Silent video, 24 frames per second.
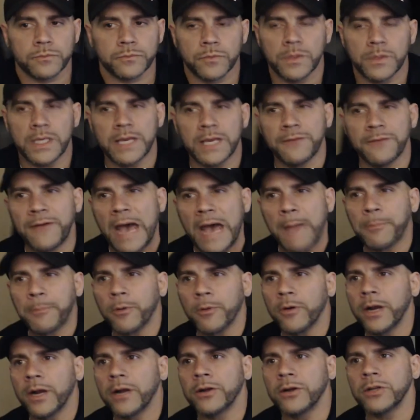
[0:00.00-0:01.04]
The
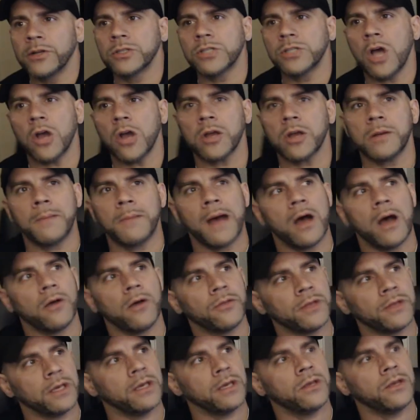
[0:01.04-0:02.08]
evaporator. You talking
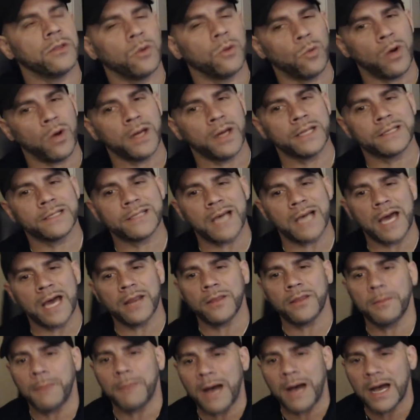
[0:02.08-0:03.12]
about the the one inside
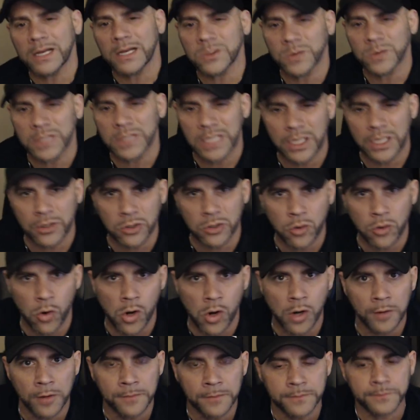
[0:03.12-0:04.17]
of the box with the heater
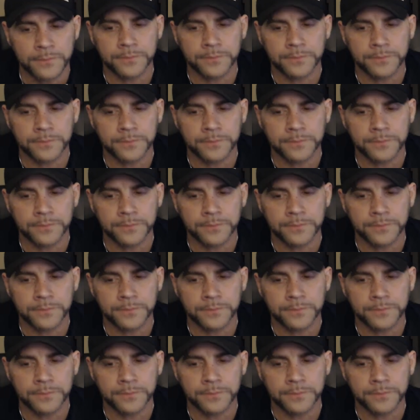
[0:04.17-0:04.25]
core?